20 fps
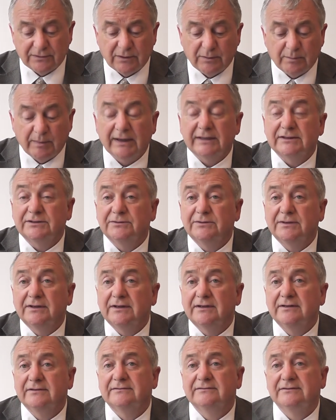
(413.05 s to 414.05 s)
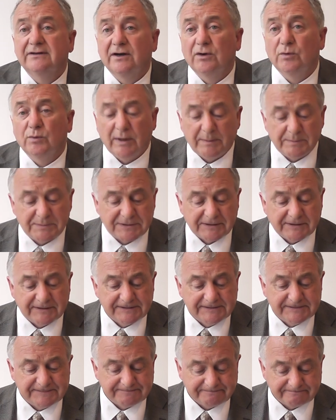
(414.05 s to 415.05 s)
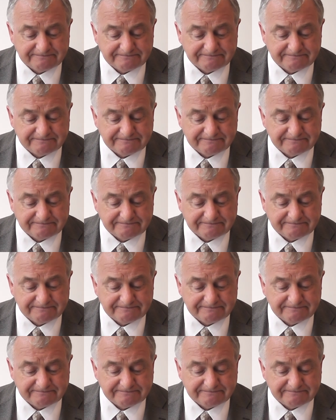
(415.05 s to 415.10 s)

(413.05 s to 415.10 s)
go back to our website.